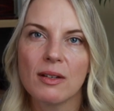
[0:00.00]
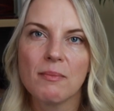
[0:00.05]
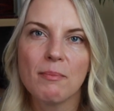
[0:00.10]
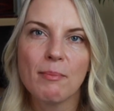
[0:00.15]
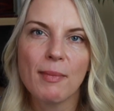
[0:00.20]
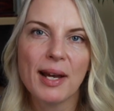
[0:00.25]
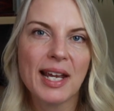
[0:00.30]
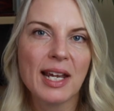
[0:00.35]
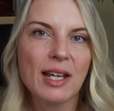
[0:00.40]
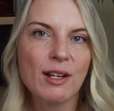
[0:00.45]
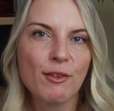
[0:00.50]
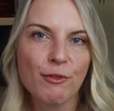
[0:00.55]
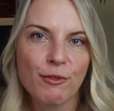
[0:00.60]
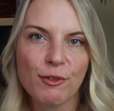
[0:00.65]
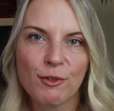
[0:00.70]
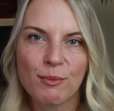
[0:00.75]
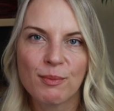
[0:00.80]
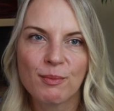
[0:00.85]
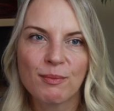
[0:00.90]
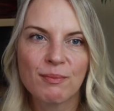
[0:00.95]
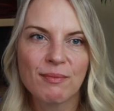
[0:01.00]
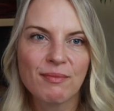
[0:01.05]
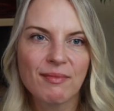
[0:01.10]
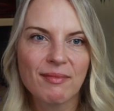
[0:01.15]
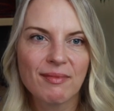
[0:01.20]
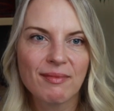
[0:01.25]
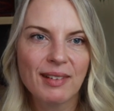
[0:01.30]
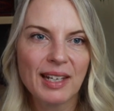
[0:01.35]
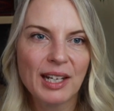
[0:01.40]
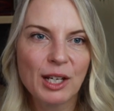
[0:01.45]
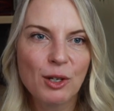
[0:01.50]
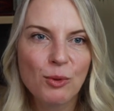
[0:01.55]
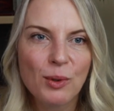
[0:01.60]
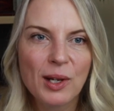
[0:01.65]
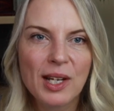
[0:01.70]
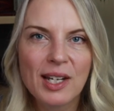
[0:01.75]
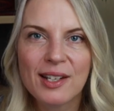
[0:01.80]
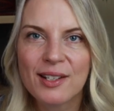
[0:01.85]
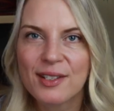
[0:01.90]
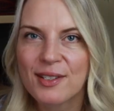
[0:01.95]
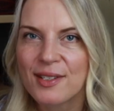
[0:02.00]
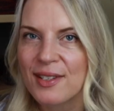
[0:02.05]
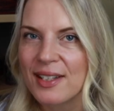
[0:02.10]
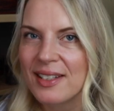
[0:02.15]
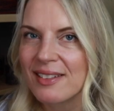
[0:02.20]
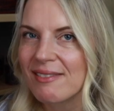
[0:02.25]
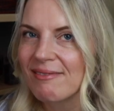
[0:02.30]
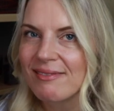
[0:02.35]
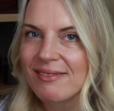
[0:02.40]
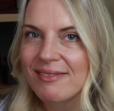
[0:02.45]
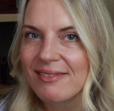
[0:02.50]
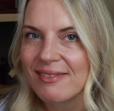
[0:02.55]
made from ingredients that